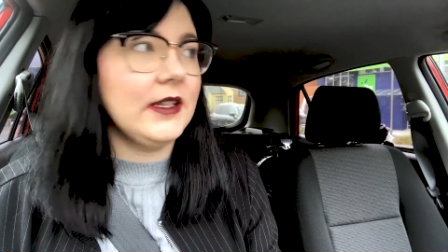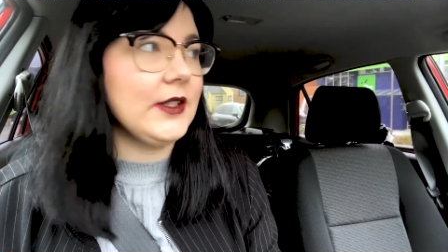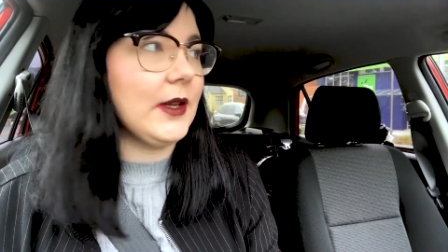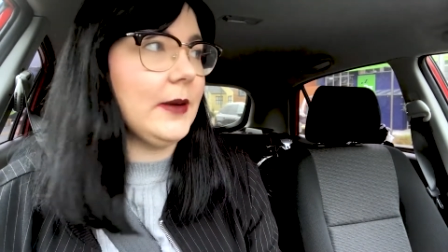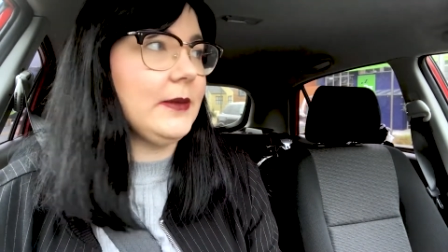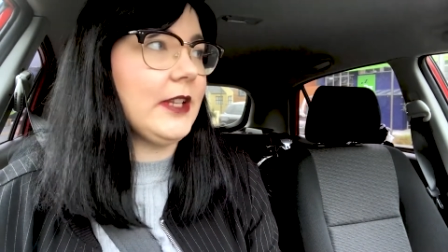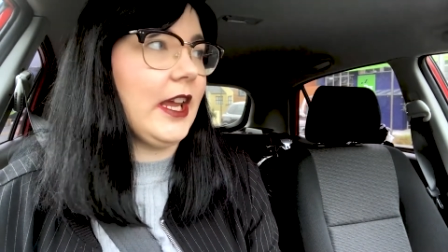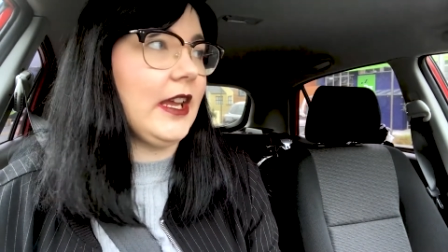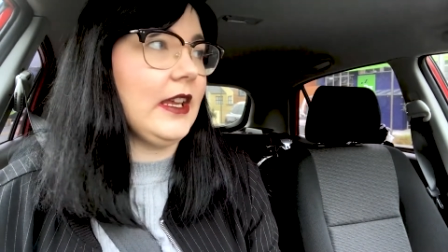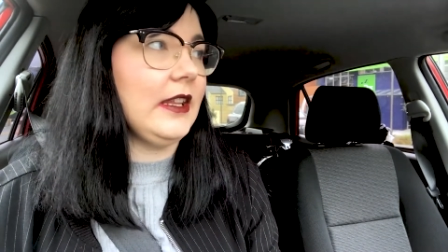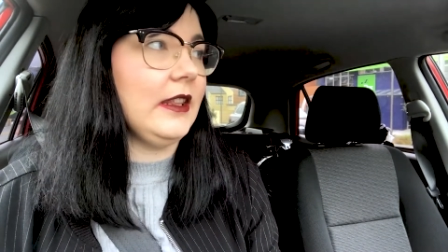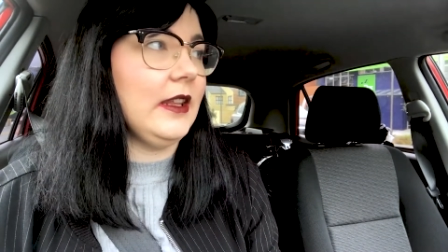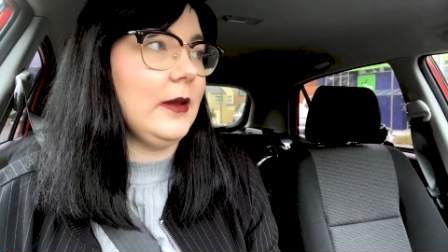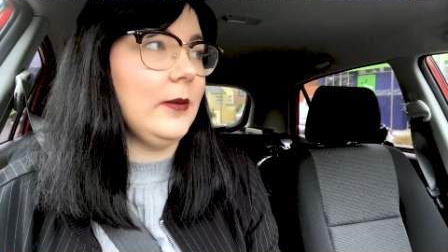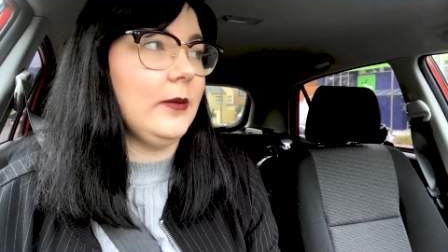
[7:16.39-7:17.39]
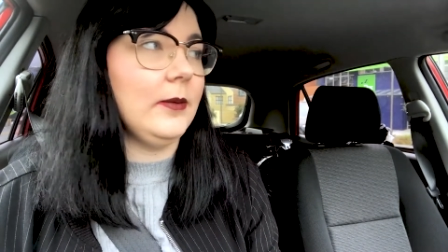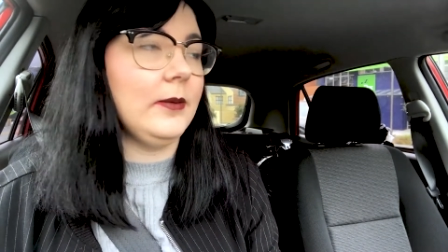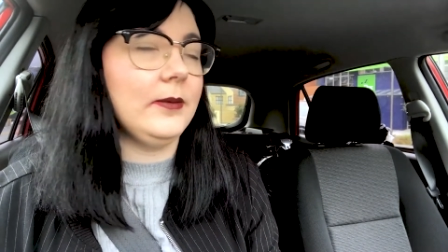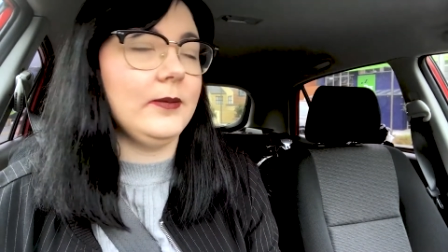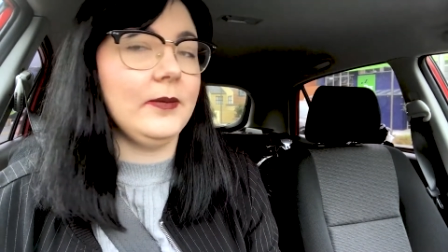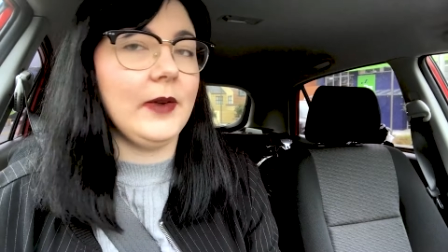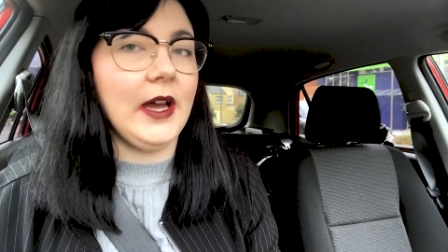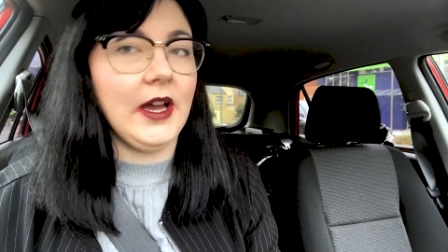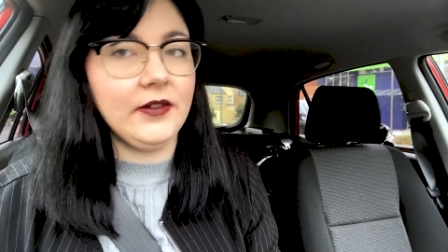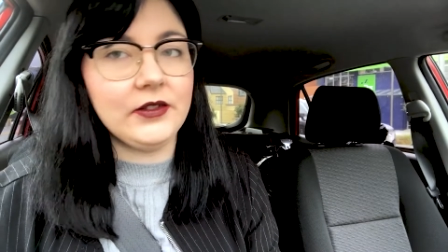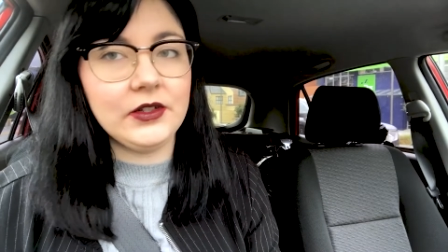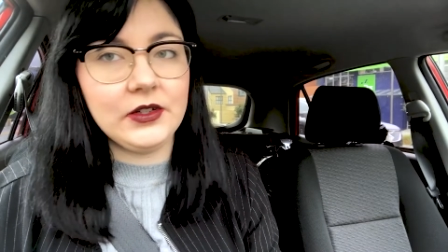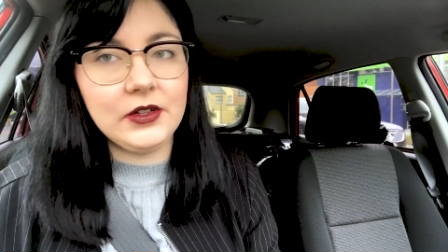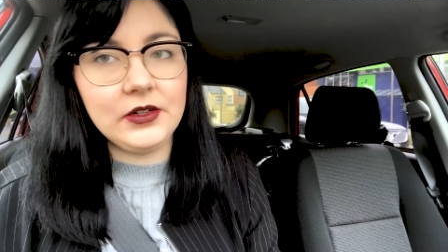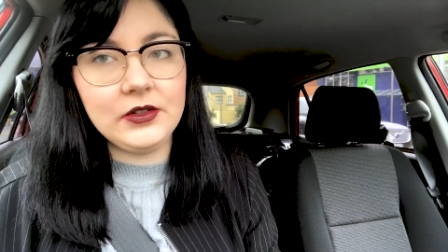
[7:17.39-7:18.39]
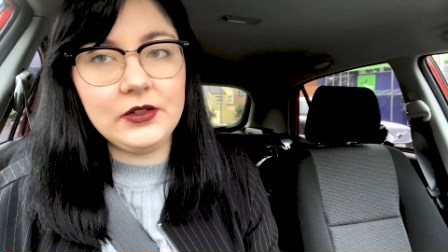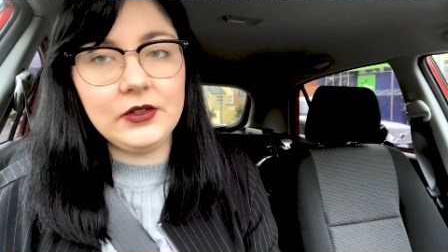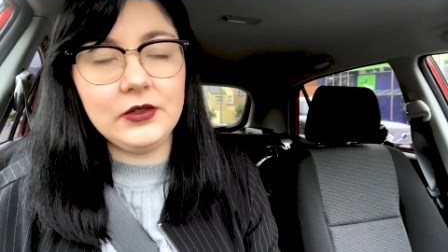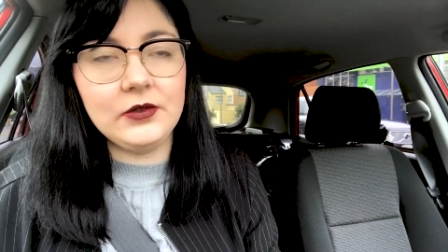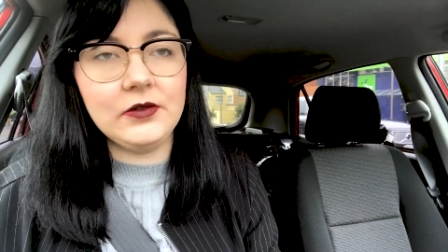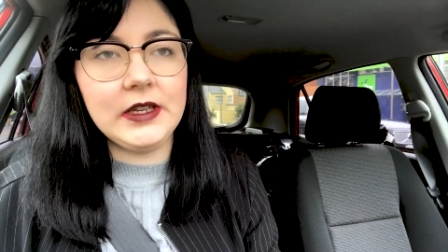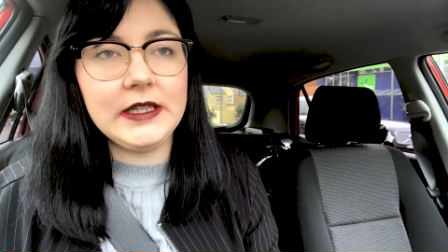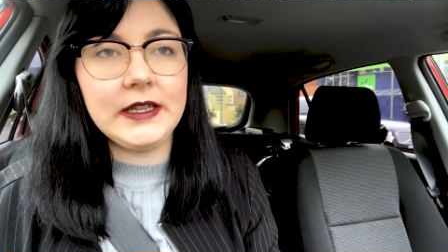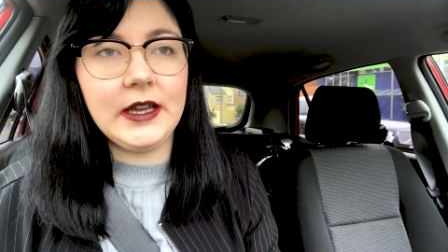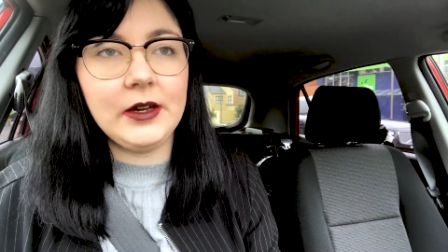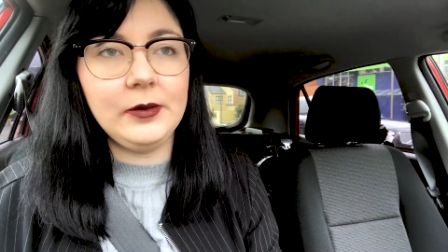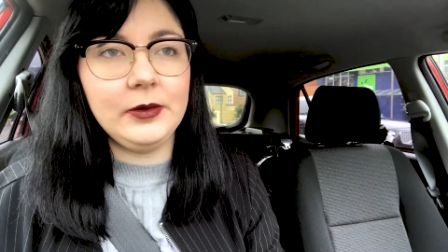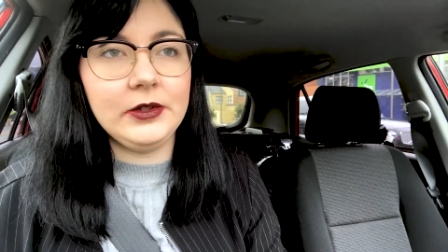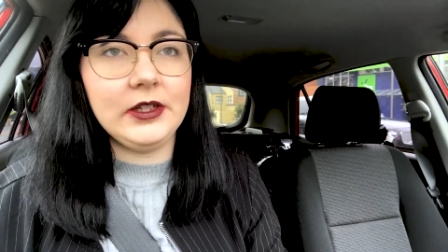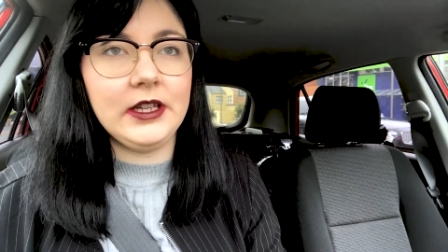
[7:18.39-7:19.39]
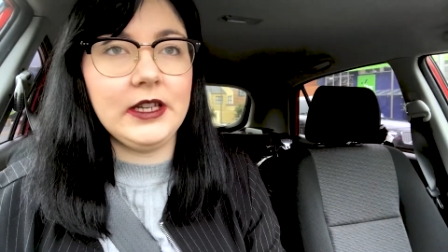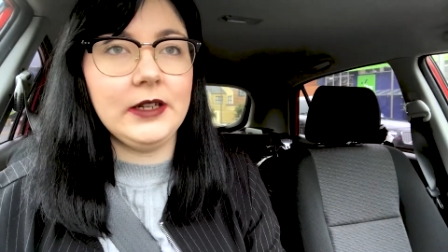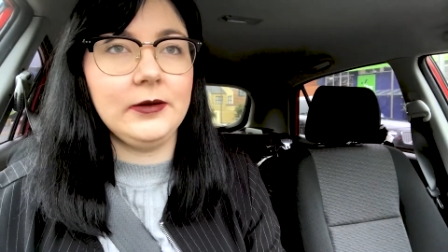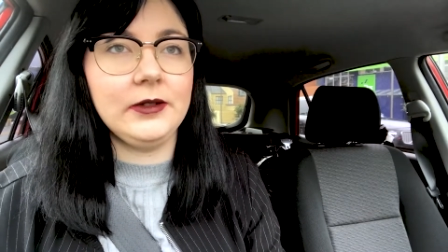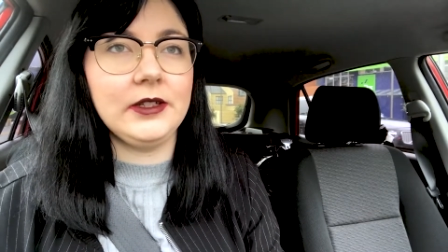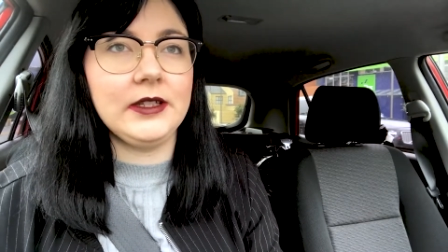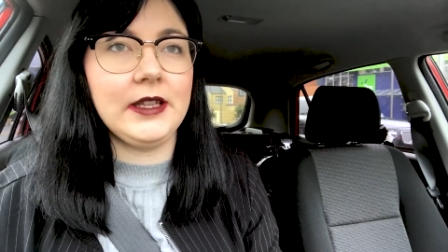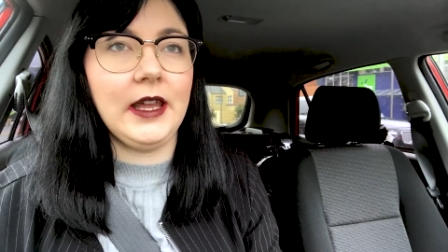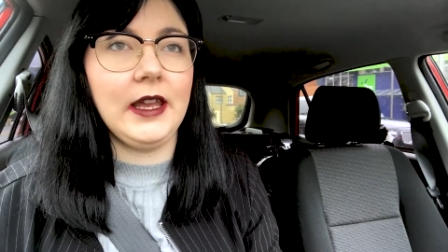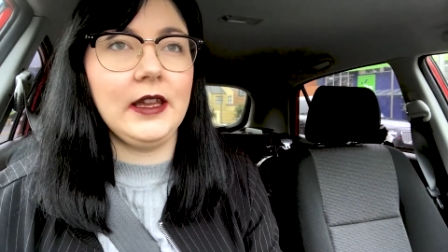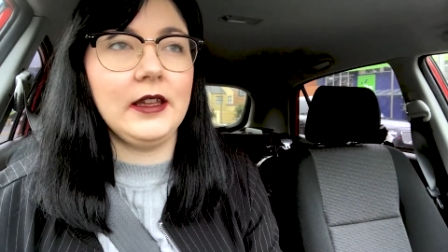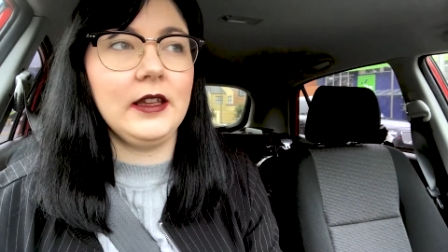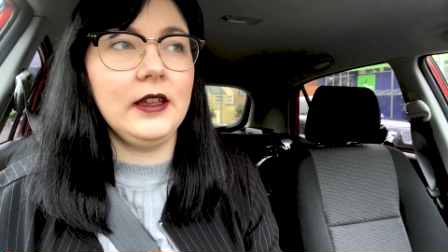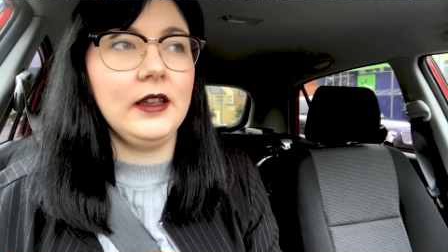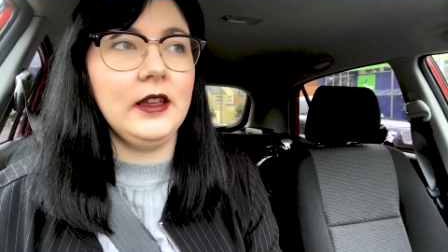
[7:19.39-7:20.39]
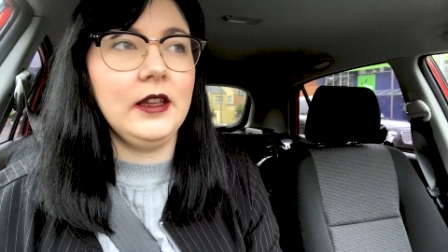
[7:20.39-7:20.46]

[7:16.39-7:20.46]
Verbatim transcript: So I'm taking them after church to Recycle Boutique, which is like